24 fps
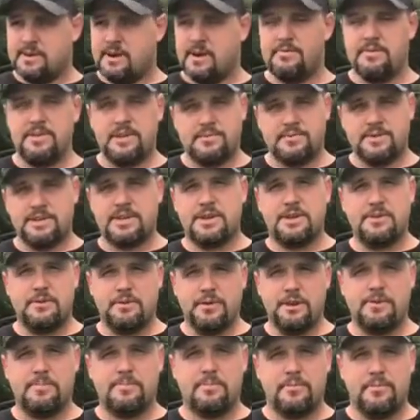Everything was
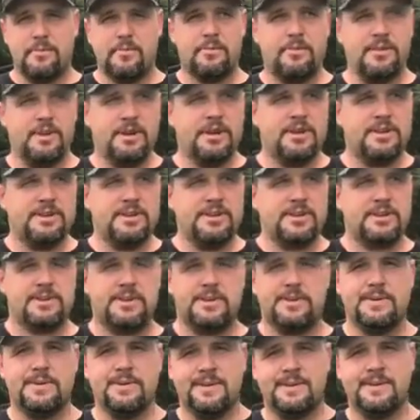cured up when we were done.
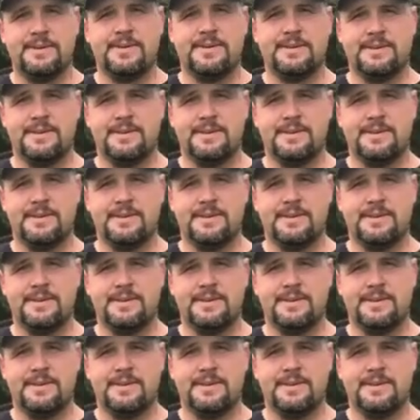So.